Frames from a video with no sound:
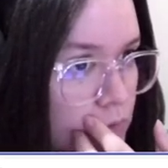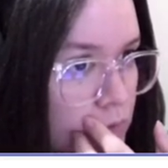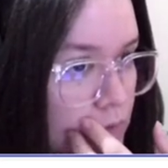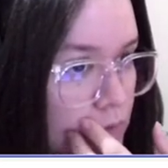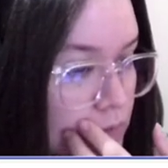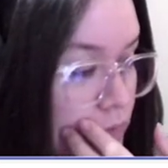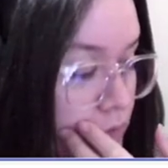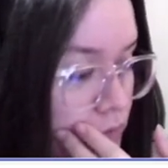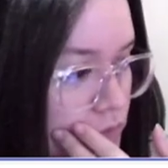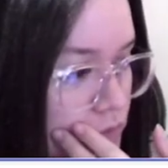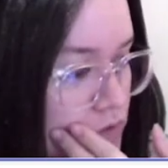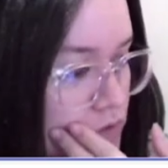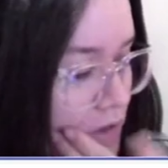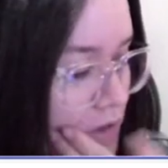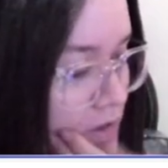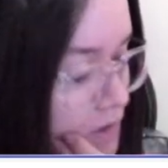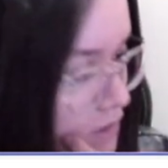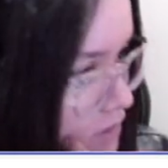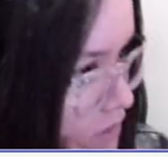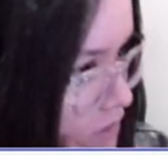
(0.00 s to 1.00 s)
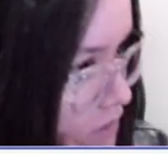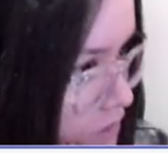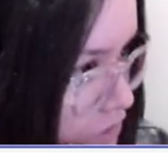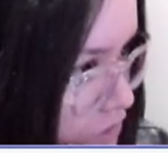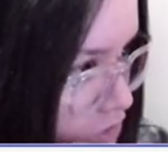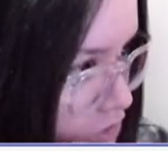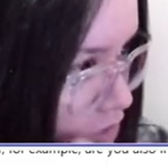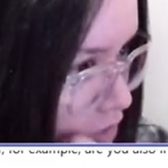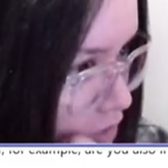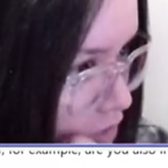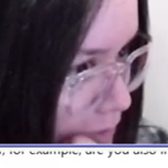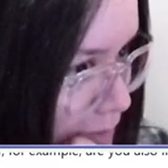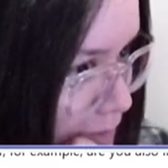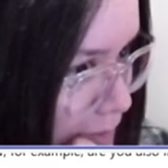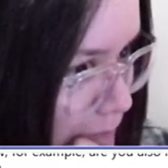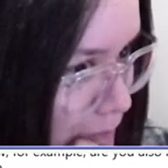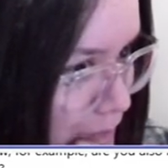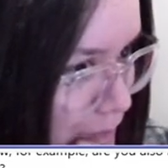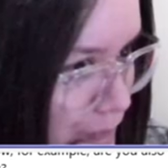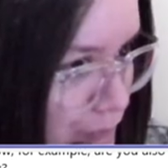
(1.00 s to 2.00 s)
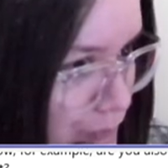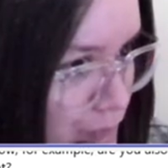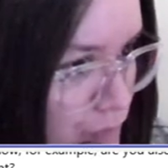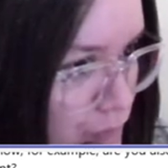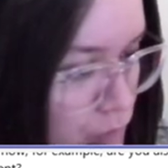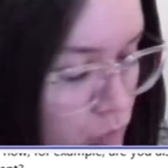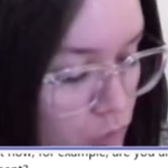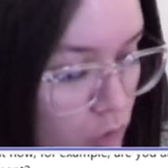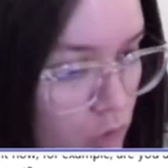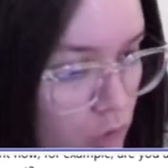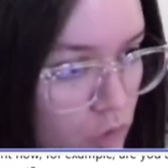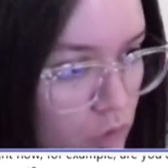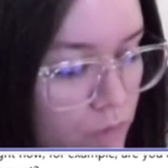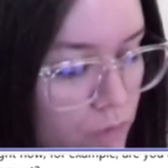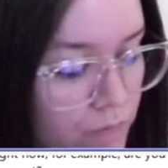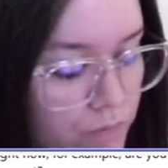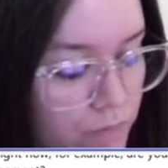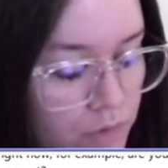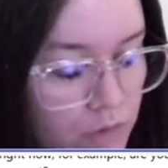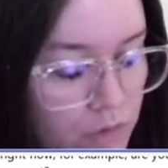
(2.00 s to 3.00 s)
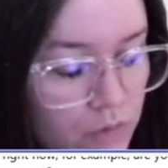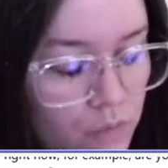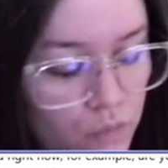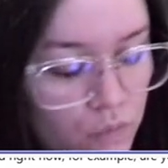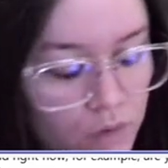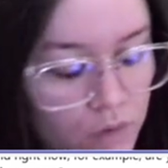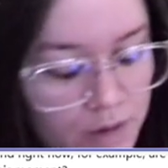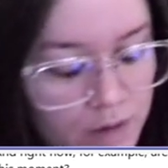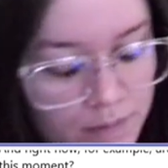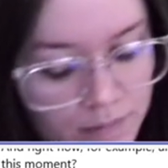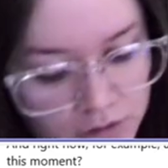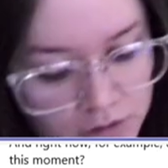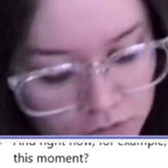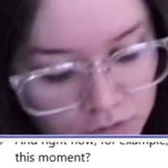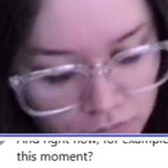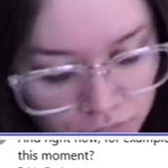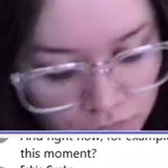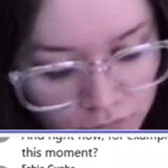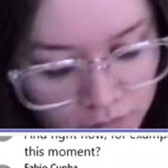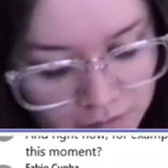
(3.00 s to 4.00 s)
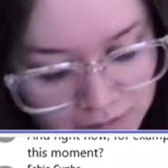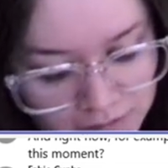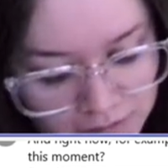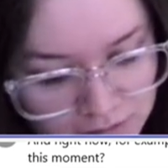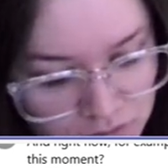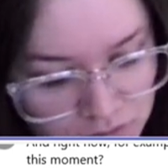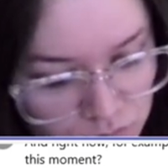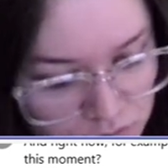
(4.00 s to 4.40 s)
you when you saw like this role, what made you feel